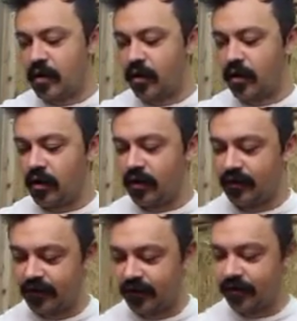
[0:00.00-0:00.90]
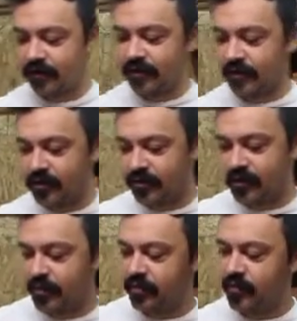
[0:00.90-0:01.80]
and since the
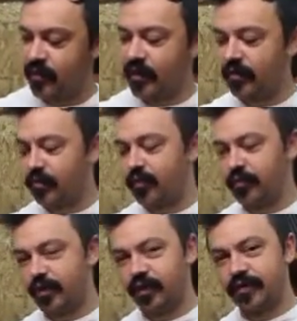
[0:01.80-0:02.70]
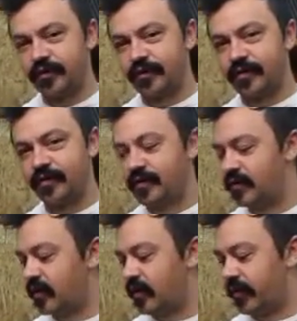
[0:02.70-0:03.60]
top and the back are both radiused
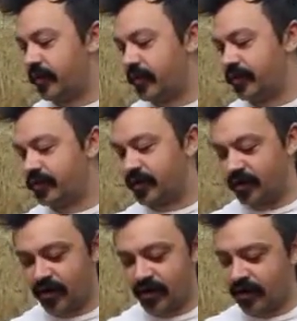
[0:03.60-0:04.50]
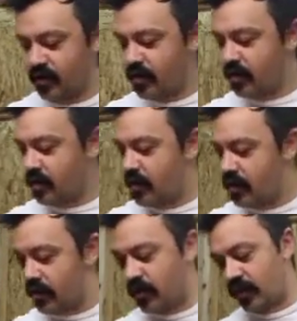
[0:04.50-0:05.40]
on this guitar
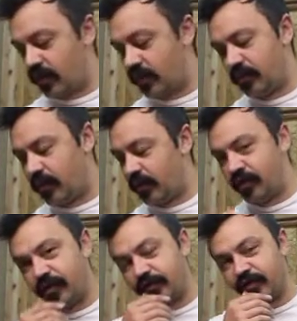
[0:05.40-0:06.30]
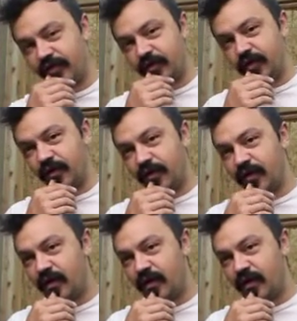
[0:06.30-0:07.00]
and on all the guitars I build,